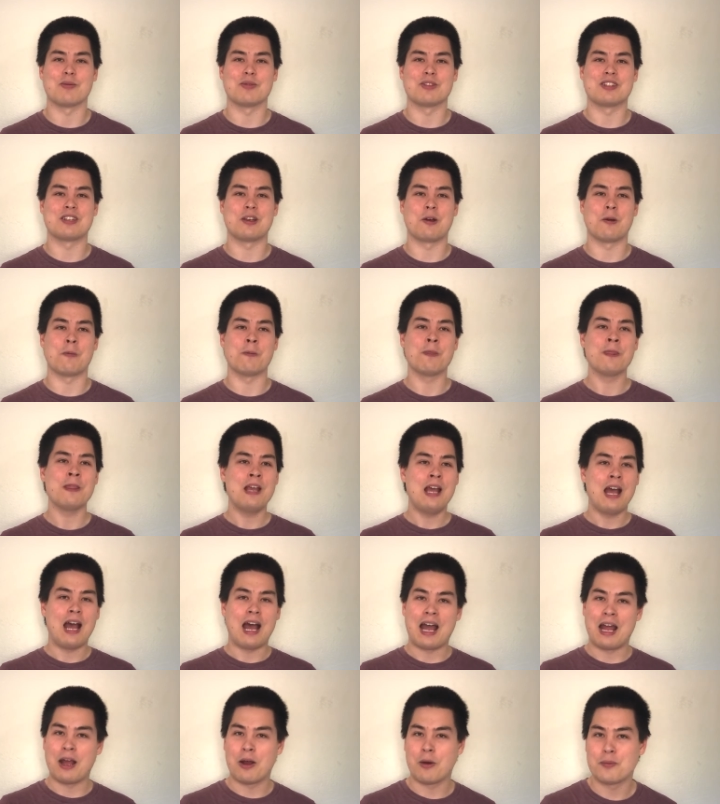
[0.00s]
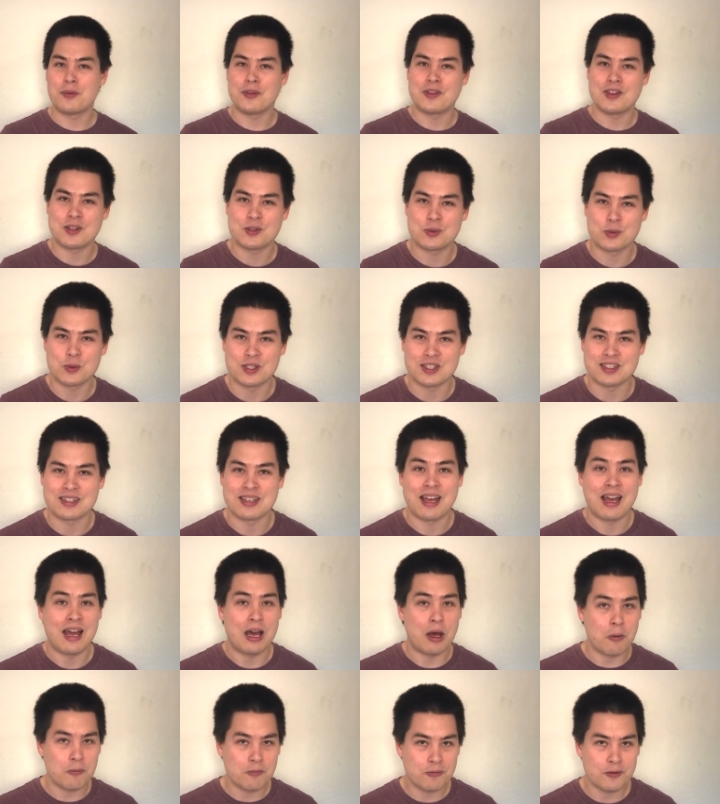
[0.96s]
So I hope this was
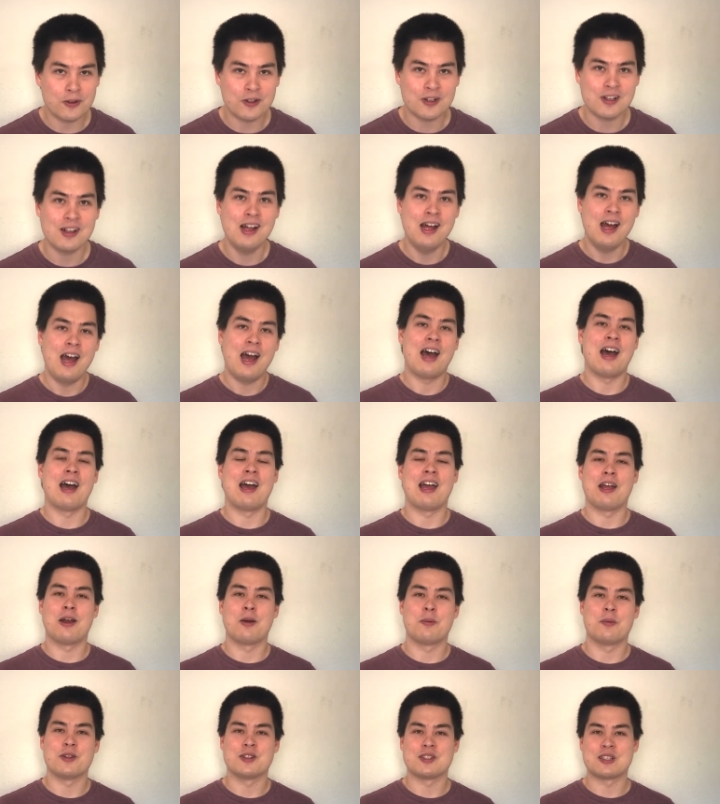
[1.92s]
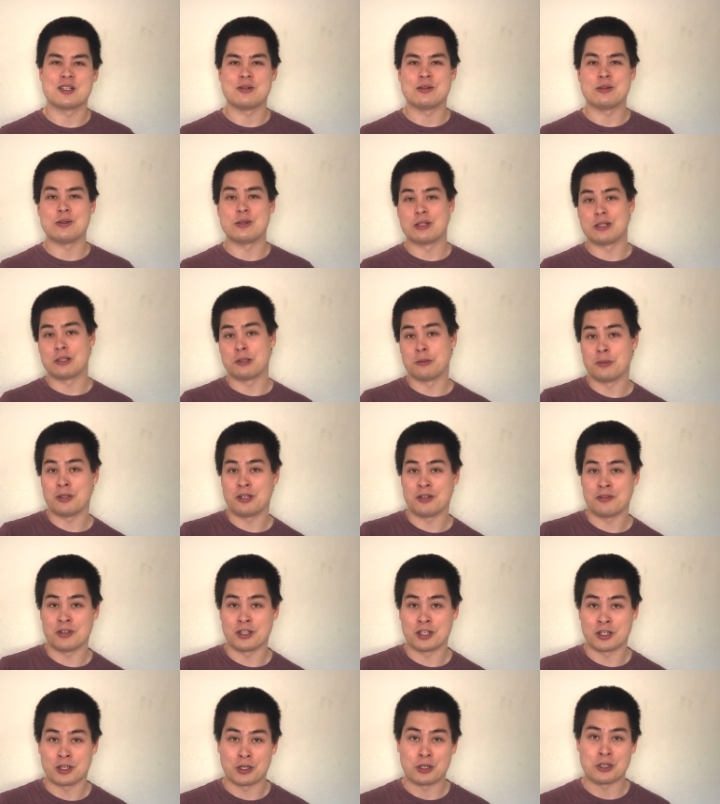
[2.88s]
helpful. I hope this gives you a little bit of
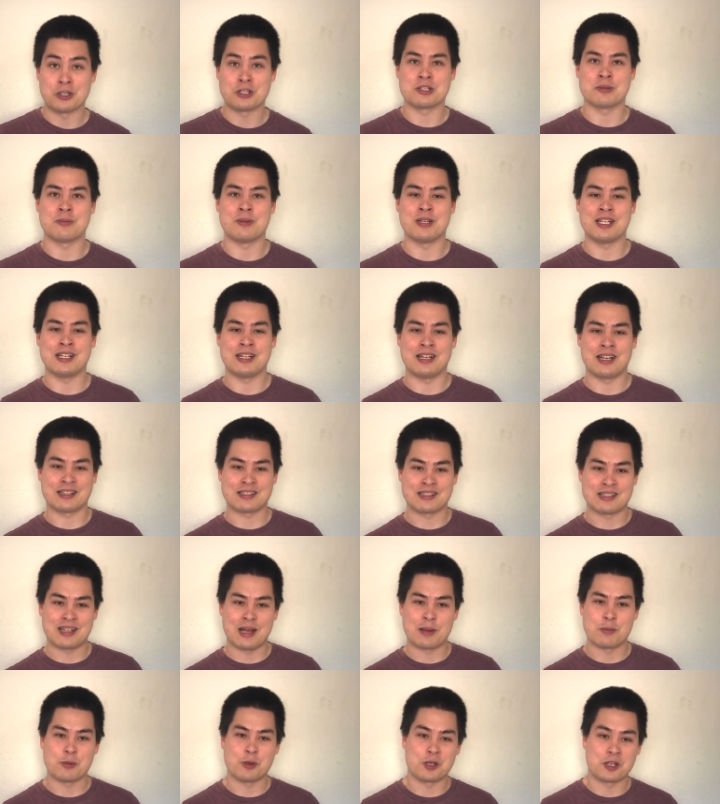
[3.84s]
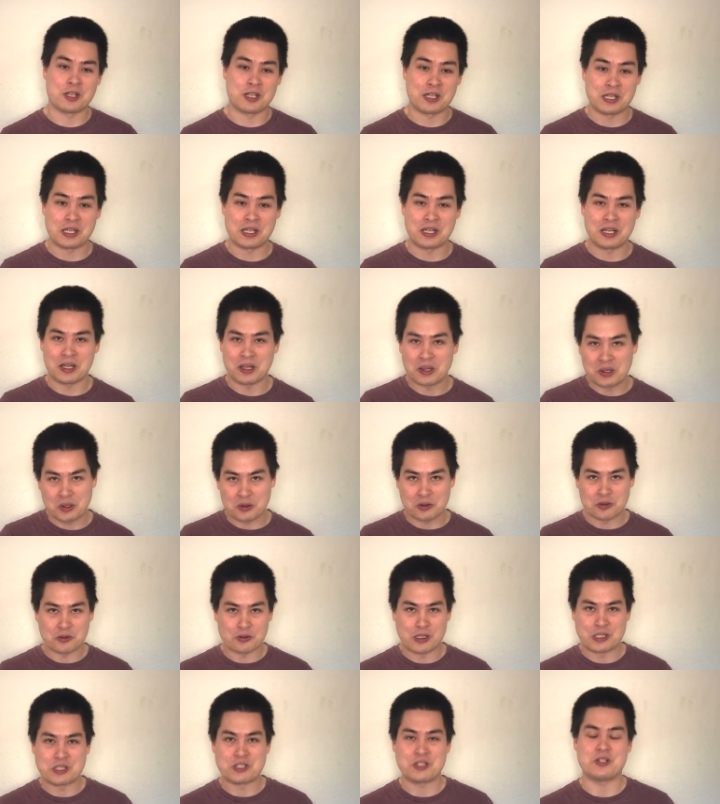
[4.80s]
encouragement next time you're getting a little
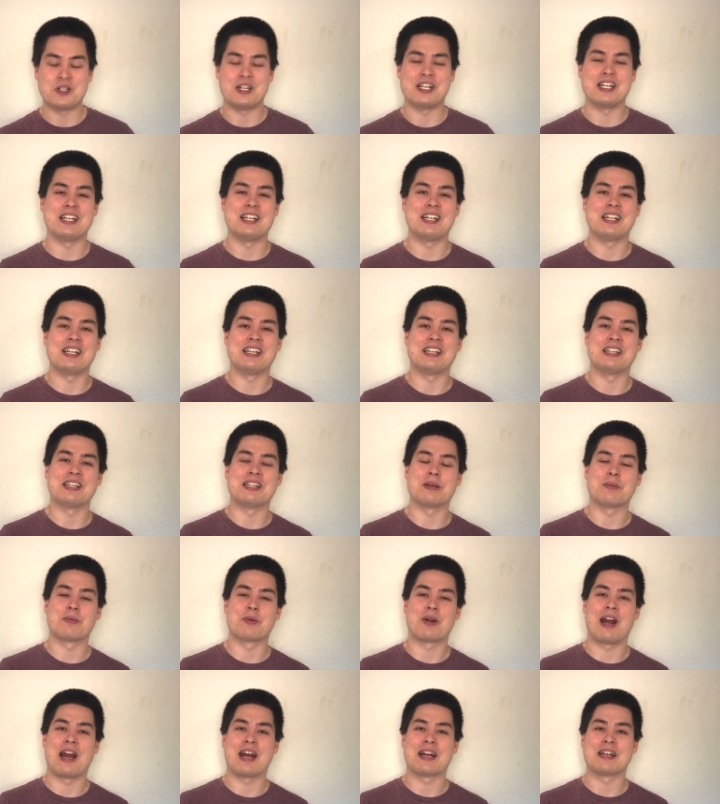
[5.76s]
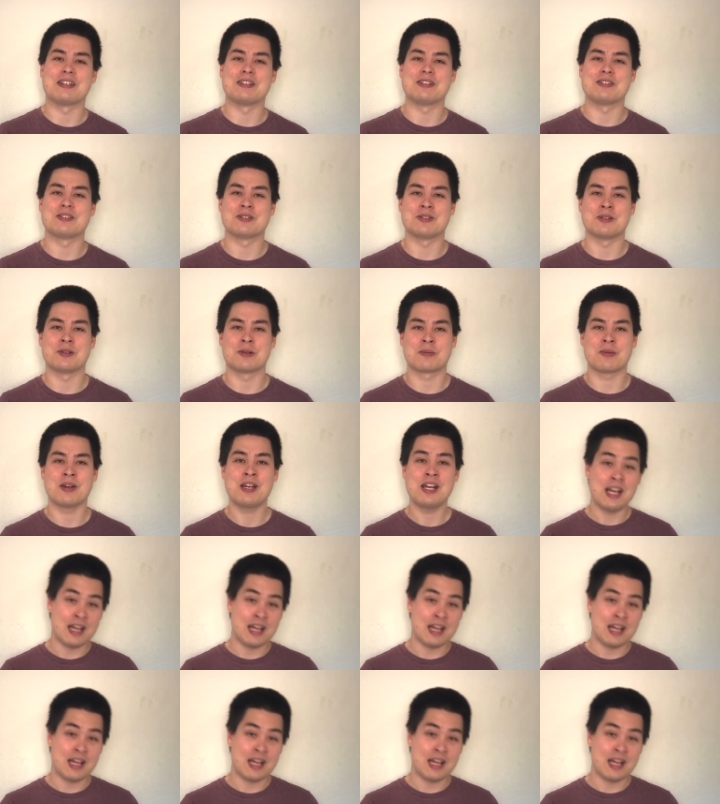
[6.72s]
frustrated in the practice room.